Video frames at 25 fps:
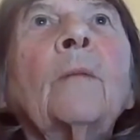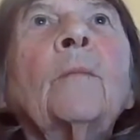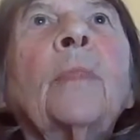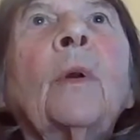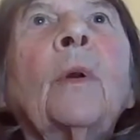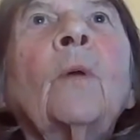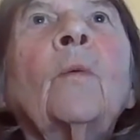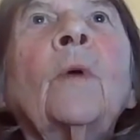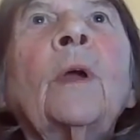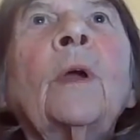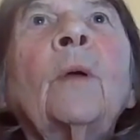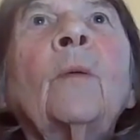
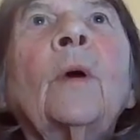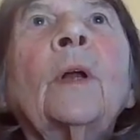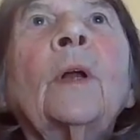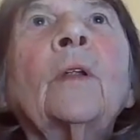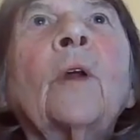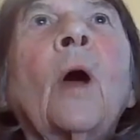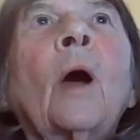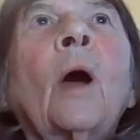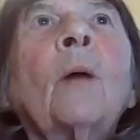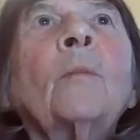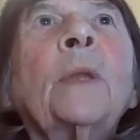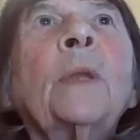but we will
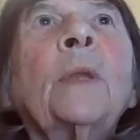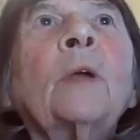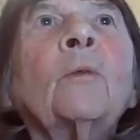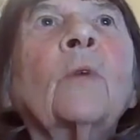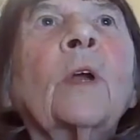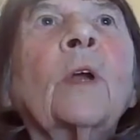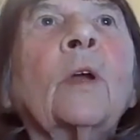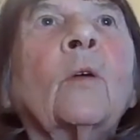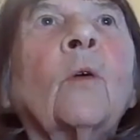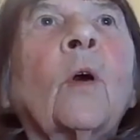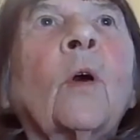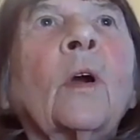not be
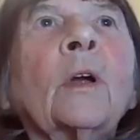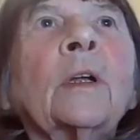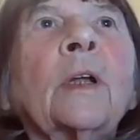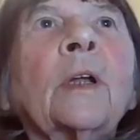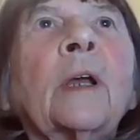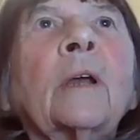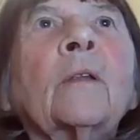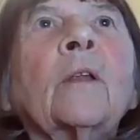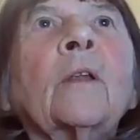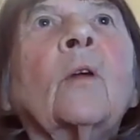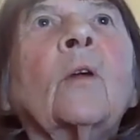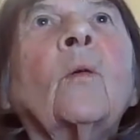
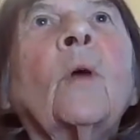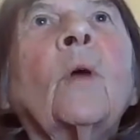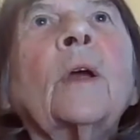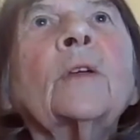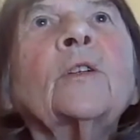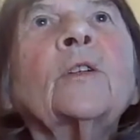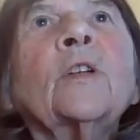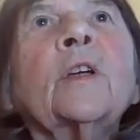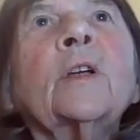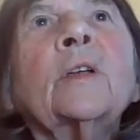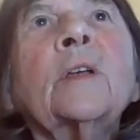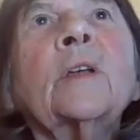recording the
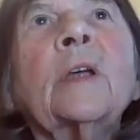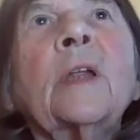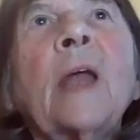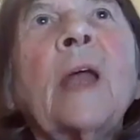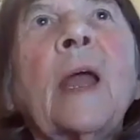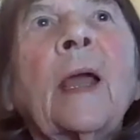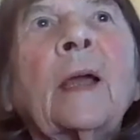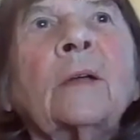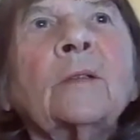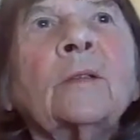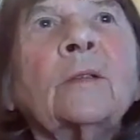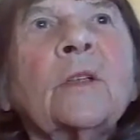question and
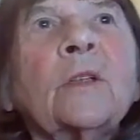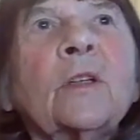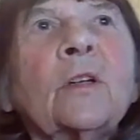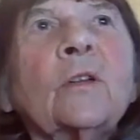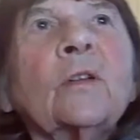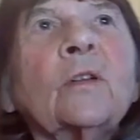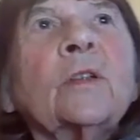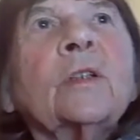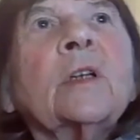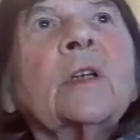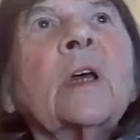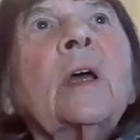
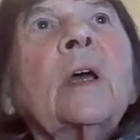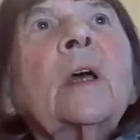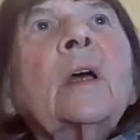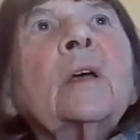answers.